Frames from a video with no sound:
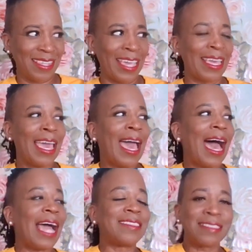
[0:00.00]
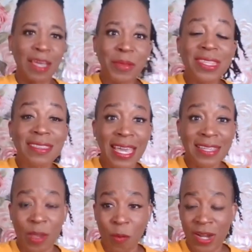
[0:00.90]
Like some of the
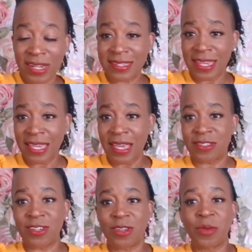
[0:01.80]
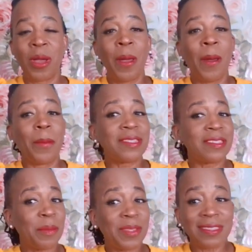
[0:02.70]
things I wanted to say yes to, but
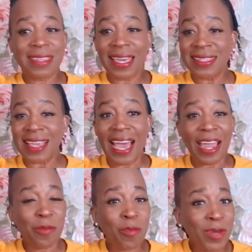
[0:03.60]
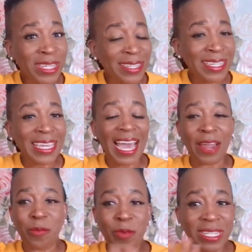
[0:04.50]
some of the things I really
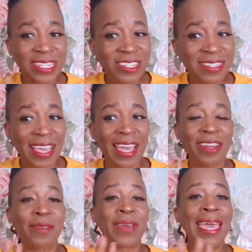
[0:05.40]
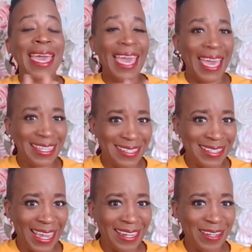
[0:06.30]
just kind of
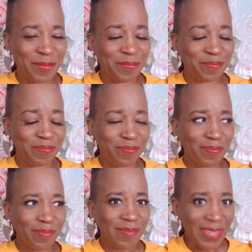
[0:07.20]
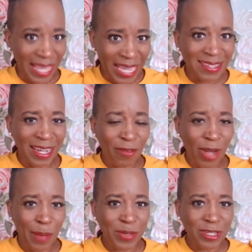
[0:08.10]
hesitated. Has that ever
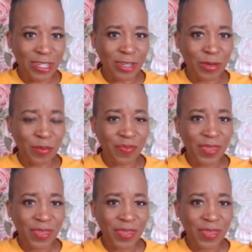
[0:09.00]
happened to you?